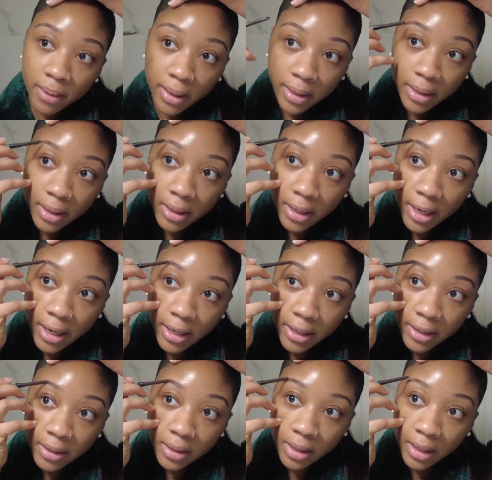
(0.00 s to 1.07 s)
And I,
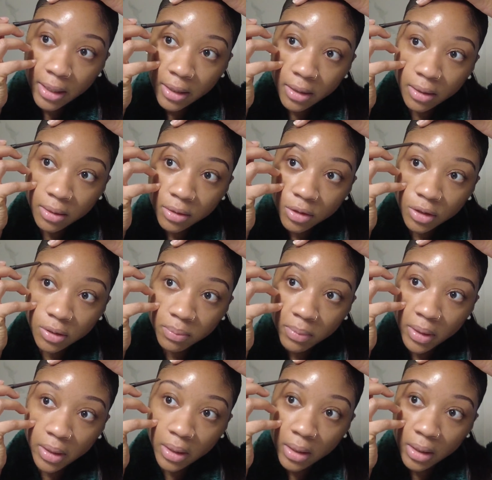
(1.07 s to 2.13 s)
I like just
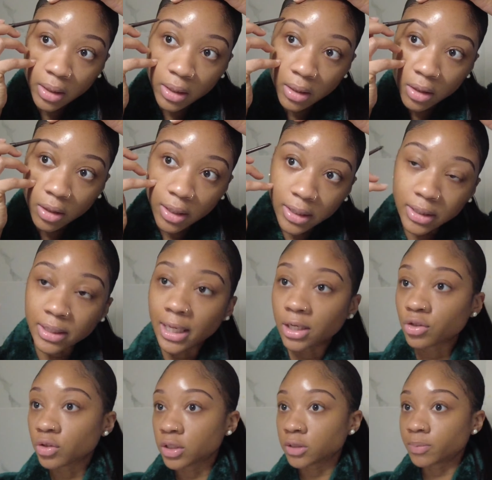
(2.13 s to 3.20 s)
making it look as natural